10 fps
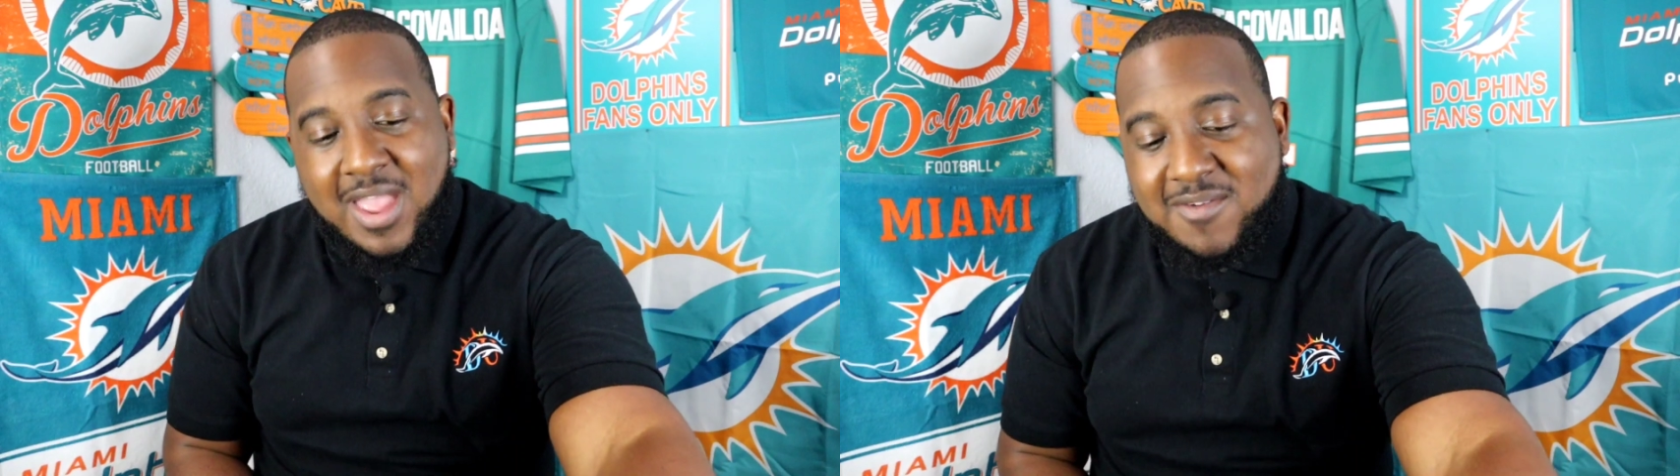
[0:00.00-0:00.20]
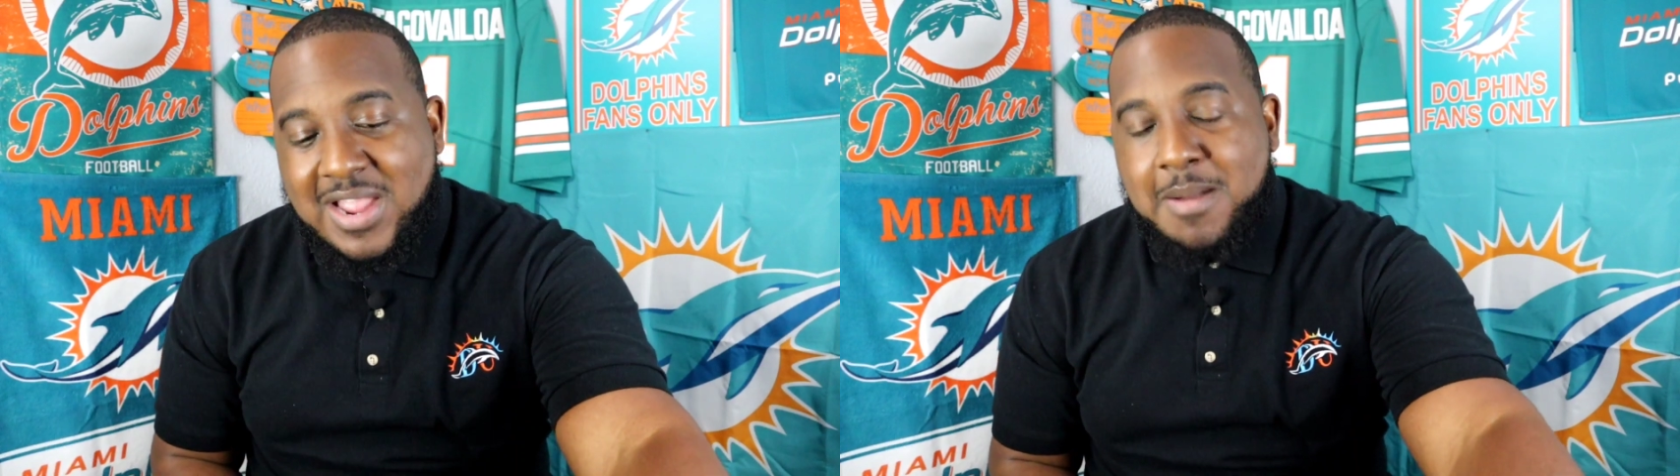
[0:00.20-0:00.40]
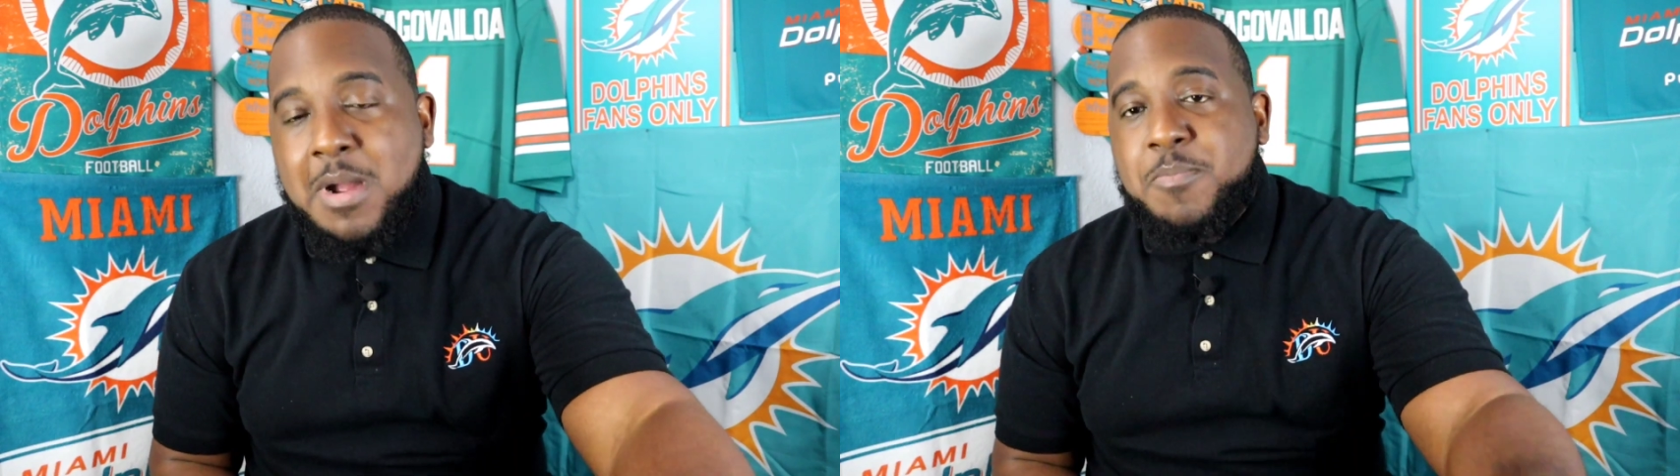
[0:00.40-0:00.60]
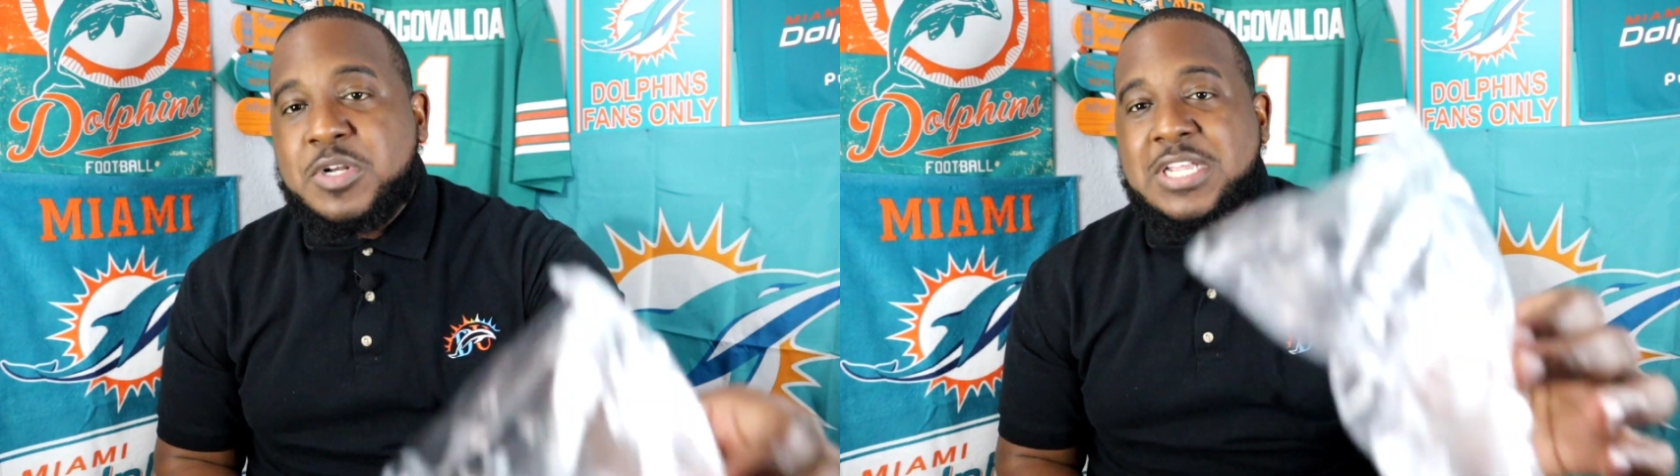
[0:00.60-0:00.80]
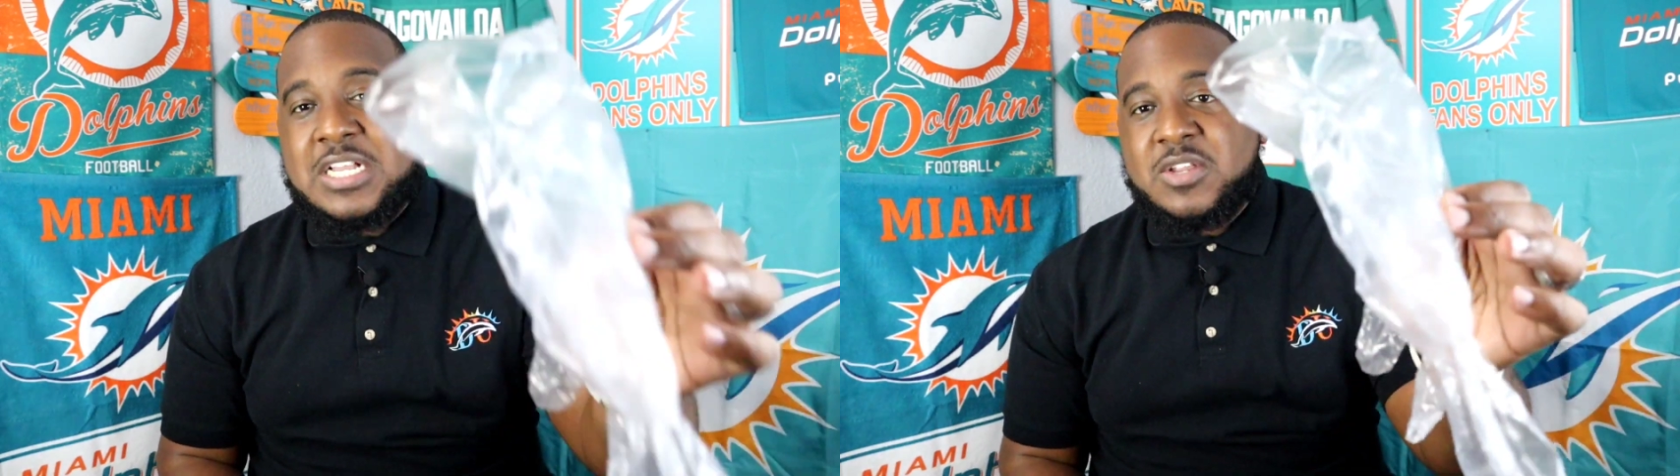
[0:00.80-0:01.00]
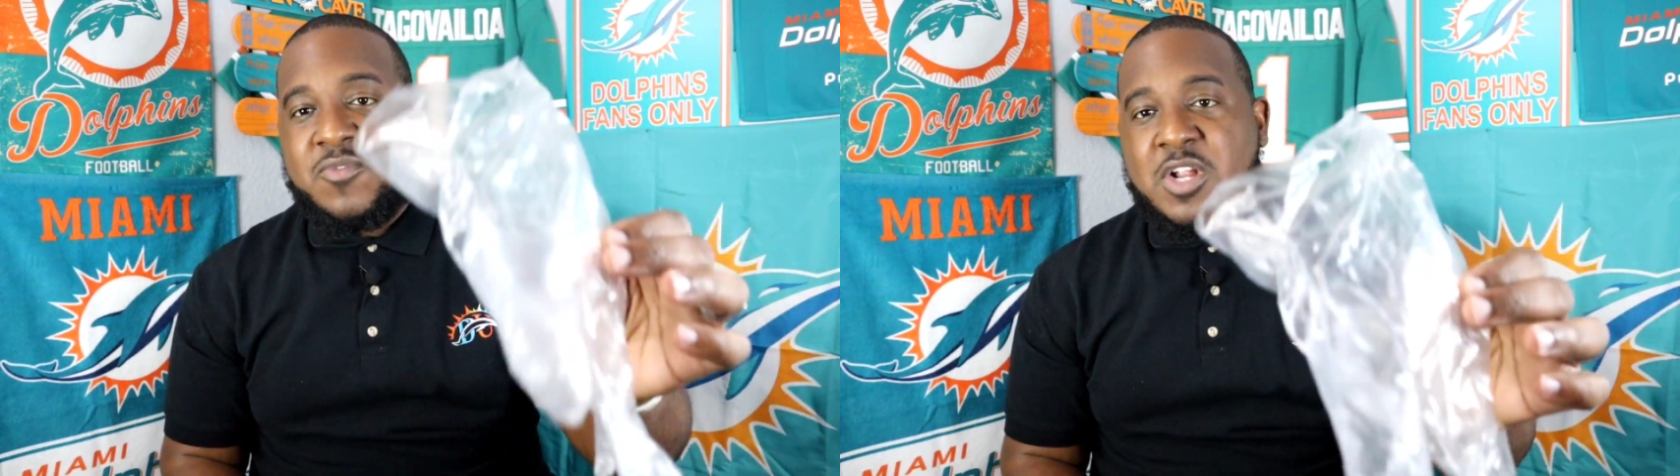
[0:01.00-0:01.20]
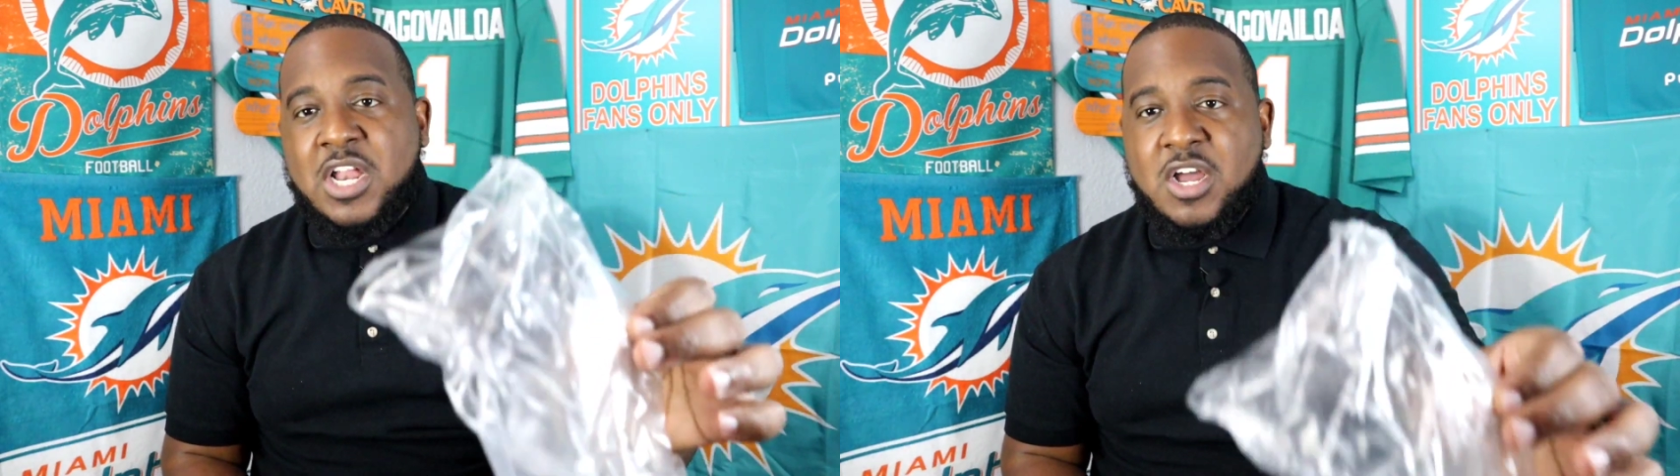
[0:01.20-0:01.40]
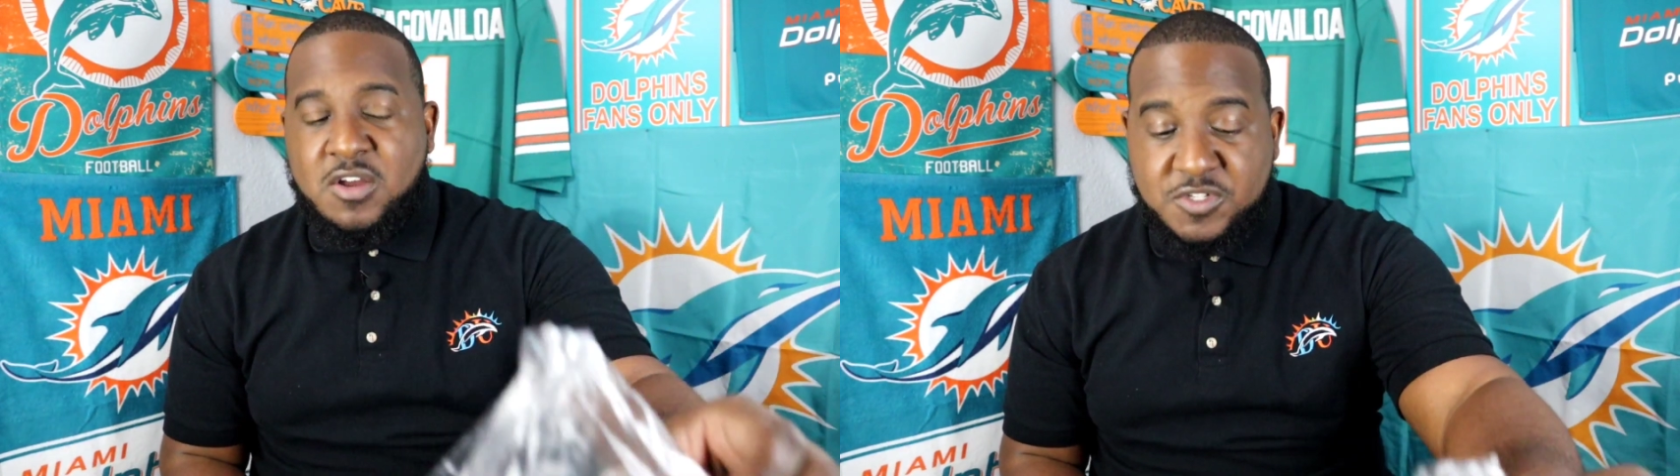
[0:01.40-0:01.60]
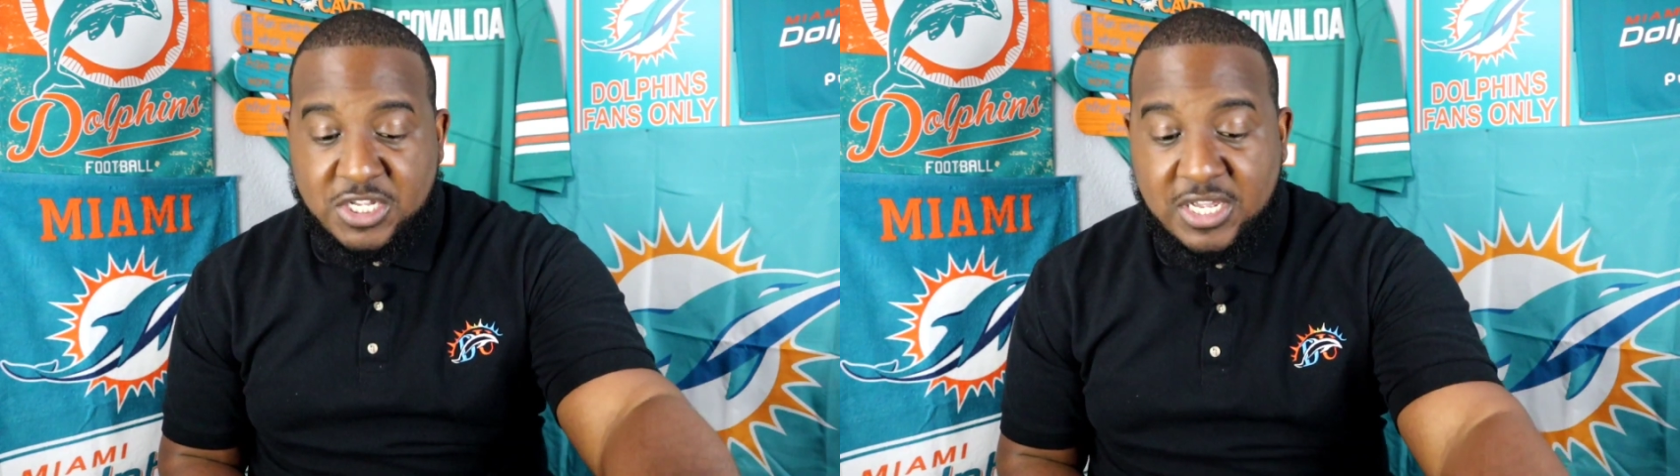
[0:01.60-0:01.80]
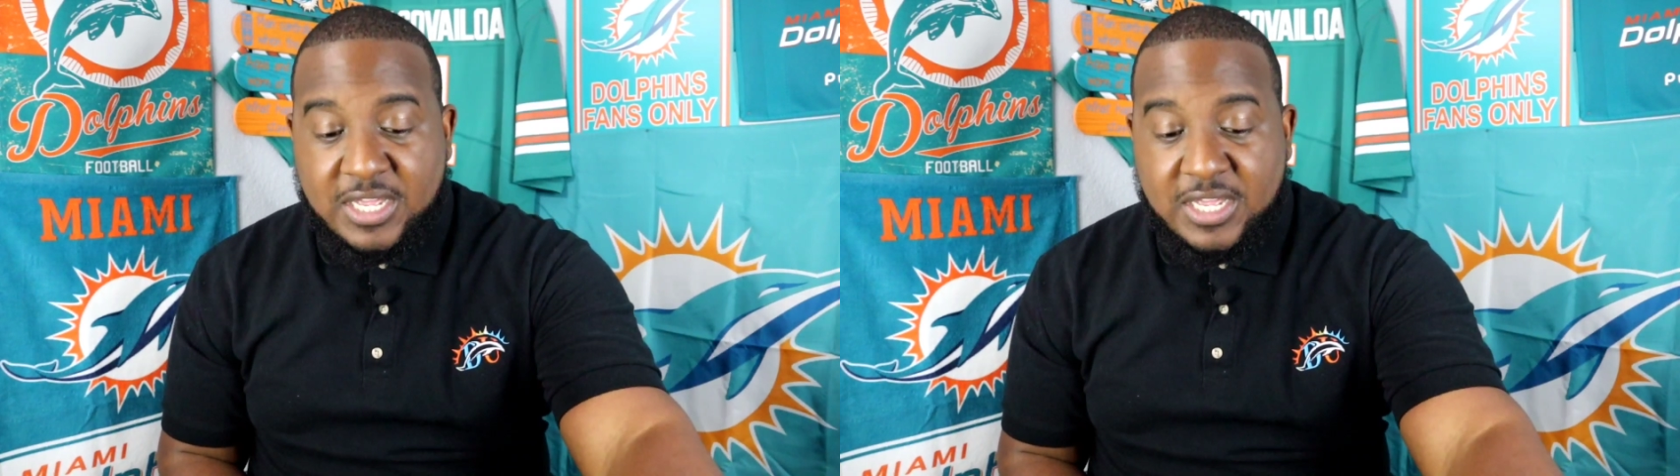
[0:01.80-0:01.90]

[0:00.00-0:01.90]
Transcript: I've got my protective gloves.